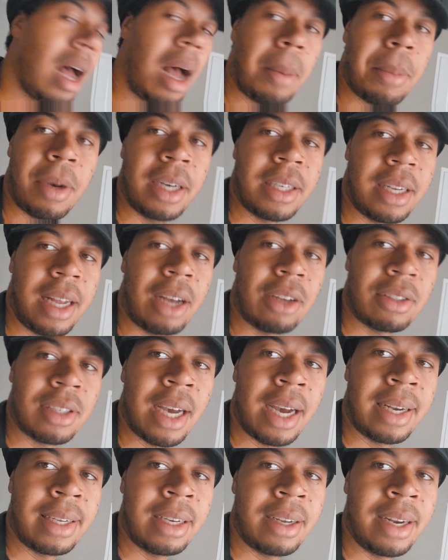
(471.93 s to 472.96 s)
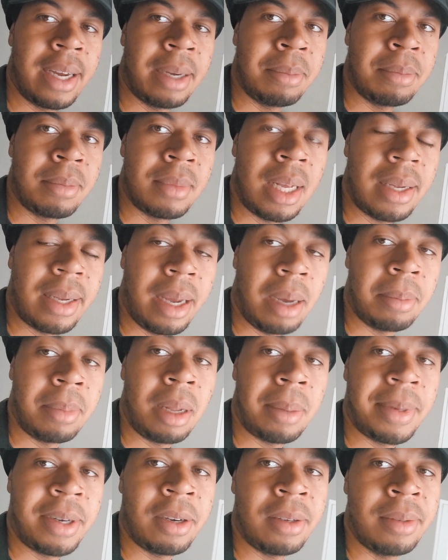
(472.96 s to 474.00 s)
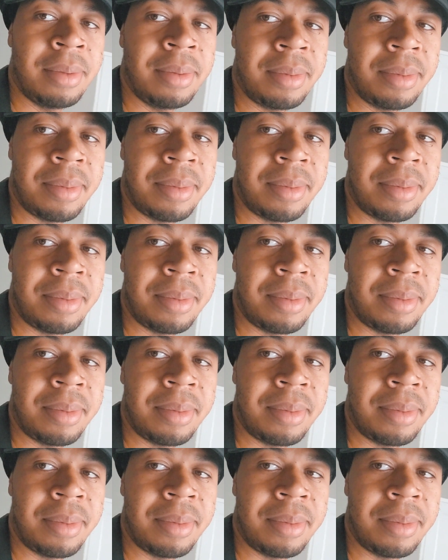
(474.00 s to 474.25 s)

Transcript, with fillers: I'm gonna let the outside tell that. Yeah, I'm blaming y'all.